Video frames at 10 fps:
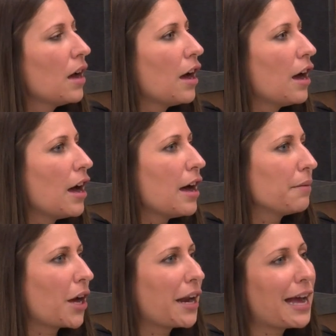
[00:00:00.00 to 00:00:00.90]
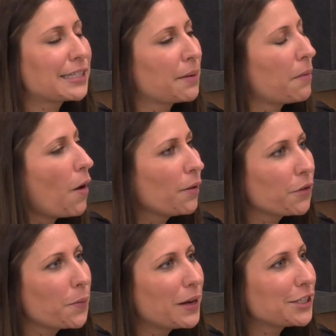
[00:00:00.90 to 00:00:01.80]
Got to ask him all of
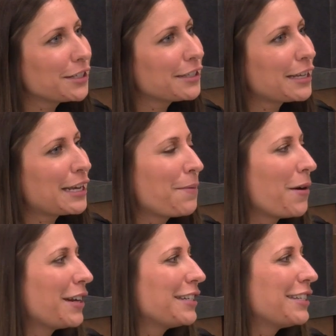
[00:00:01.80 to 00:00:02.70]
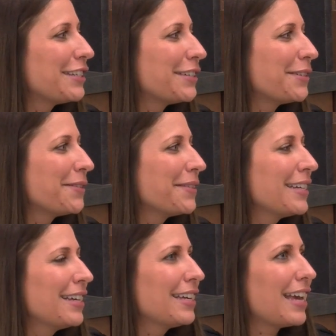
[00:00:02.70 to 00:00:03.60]
the questions that he wanted to.
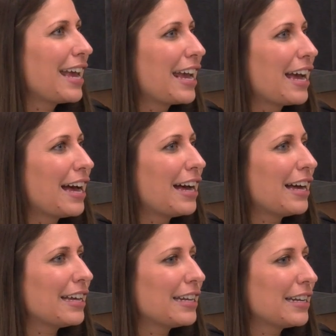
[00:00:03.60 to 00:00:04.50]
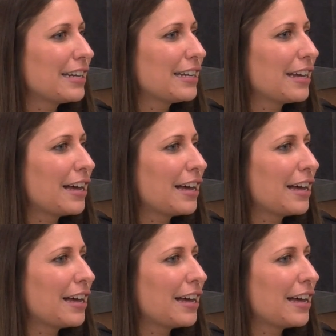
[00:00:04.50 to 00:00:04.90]
And